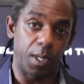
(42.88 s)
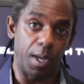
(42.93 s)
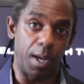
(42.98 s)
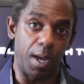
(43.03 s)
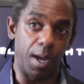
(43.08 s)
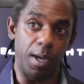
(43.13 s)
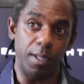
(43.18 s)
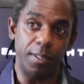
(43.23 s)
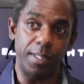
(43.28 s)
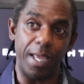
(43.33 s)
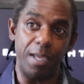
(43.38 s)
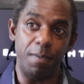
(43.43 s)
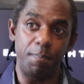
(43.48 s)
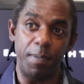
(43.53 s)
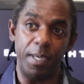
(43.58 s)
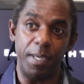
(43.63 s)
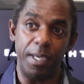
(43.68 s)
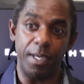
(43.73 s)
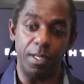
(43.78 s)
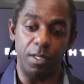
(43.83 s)
are they
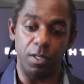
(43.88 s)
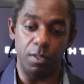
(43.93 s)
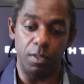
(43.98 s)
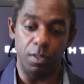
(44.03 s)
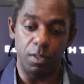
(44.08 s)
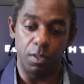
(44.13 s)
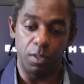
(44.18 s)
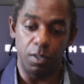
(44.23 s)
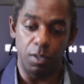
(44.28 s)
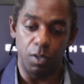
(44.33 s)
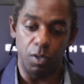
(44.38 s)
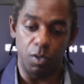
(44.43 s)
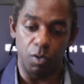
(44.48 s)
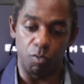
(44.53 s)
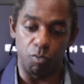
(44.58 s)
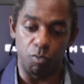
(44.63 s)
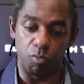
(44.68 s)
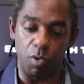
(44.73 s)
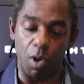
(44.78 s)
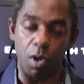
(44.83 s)
being
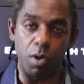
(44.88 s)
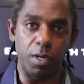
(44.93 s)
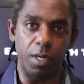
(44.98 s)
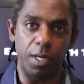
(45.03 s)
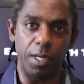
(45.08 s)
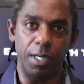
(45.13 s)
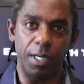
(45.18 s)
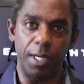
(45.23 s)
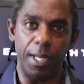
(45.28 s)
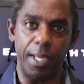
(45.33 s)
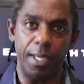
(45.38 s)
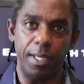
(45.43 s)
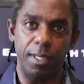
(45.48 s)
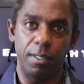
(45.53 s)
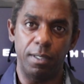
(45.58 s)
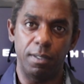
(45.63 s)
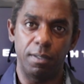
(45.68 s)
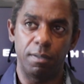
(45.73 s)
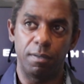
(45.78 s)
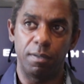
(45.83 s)
wrongly
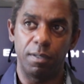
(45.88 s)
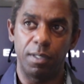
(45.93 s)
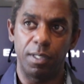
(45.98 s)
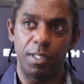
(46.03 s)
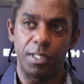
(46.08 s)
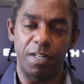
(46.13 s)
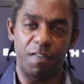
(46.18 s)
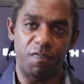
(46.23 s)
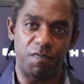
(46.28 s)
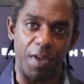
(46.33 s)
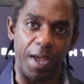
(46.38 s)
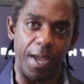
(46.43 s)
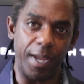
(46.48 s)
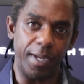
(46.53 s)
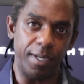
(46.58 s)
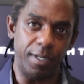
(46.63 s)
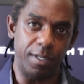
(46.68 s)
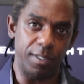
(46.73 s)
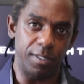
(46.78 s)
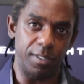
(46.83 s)

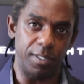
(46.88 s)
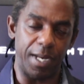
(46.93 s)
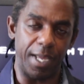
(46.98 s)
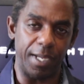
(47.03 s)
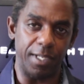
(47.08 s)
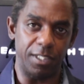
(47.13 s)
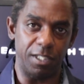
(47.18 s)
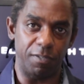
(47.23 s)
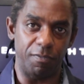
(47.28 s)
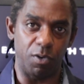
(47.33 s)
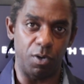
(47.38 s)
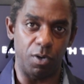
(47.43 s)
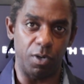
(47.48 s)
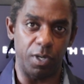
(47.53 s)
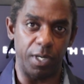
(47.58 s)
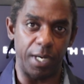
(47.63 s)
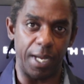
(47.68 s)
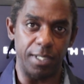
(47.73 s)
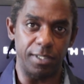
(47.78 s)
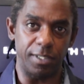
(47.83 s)
defined as a negative
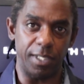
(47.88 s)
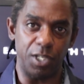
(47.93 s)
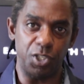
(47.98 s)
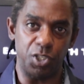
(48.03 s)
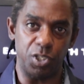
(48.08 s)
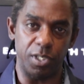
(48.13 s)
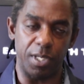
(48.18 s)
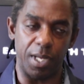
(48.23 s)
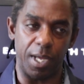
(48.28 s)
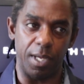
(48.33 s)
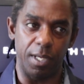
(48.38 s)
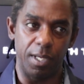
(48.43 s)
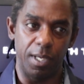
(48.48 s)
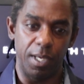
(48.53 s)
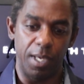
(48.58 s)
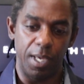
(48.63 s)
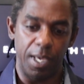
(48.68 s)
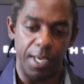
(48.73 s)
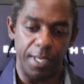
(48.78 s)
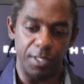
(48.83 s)
organisation that
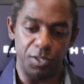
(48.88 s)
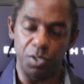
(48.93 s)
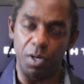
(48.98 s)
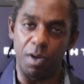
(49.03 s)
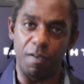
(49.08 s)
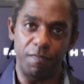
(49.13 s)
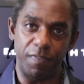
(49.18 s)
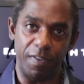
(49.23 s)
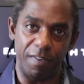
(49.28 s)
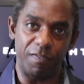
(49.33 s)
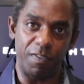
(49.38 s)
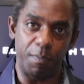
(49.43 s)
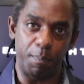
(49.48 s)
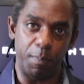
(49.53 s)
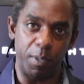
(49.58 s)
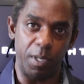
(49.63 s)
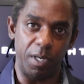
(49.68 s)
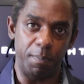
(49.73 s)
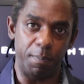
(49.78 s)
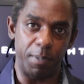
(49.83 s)
is not fit for
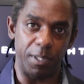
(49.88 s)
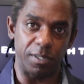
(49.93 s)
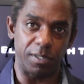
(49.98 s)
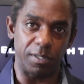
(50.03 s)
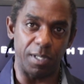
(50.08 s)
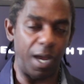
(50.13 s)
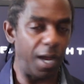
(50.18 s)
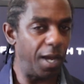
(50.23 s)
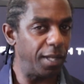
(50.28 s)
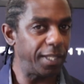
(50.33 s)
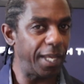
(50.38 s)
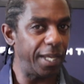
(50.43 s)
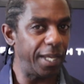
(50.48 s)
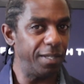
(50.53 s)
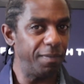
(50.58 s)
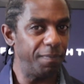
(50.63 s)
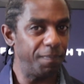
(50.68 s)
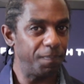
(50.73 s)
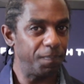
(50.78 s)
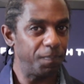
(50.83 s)
purpose? Are
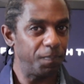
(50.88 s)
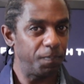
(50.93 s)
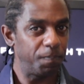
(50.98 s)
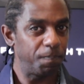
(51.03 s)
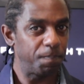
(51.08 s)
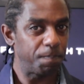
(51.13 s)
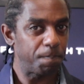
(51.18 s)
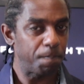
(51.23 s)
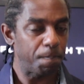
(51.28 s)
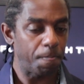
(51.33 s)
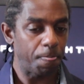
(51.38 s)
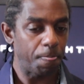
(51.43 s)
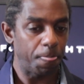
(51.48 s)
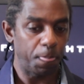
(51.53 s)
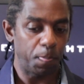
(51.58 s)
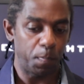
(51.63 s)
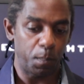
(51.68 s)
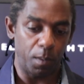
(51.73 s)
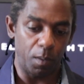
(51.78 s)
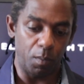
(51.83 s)
they?
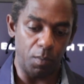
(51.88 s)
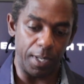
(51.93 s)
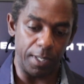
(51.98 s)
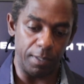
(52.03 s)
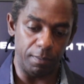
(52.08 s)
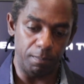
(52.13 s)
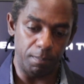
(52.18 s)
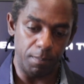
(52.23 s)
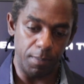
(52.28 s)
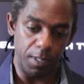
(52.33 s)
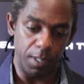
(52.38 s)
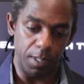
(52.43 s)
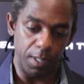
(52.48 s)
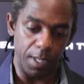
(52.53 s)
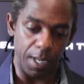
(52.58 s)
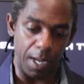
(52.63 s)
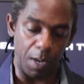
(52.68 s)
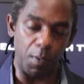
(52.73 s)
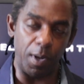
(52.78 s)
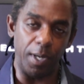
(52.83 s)
Well,
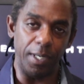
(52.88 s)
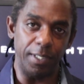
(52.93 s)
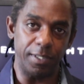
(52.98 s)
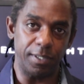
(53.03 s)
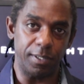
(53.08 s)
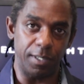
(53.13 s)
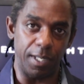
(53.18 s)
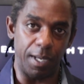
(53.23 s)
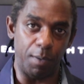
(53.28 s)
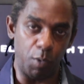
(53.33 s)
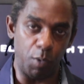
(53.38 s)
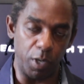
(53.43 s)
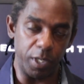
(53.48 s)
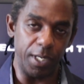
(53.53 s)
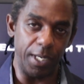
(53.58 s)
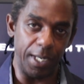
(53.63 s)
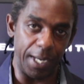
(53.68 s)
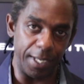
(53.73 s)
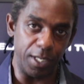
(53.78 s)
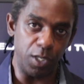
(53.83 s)
I want
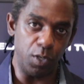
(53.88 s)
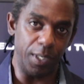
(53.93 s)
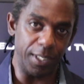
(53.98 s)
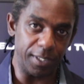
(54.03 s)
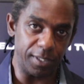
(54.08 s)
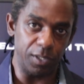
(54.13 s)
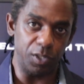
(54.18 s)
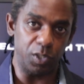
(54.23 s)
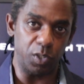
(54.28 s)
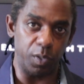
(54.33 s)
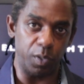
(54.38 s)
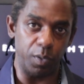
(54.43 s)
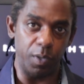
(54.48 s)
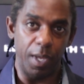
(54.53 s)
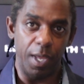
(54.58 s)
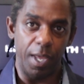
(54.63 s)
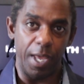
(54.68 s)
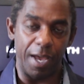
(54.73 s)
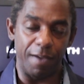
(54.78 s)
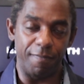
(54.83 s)
to let you listen to
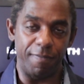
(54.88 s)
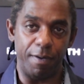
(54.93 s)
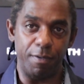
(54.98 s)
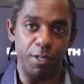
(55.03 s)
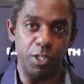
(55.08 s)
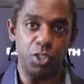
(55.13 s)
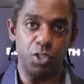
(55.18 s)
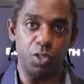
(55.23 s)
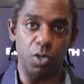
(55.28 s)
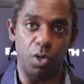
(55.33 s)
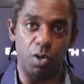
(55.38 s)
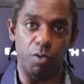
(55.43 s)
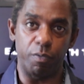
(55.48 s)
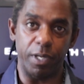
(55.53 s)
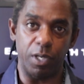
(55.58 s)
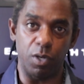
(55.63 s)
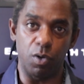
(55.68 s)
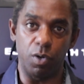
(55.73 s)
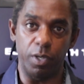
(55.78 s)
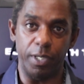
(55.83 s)
a very short
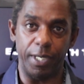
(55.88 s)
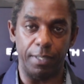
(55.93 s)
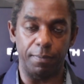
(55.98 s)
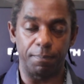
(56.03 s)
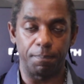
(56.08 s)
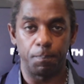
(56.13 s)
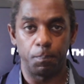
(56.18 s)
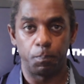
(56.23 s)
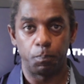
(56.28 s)
recording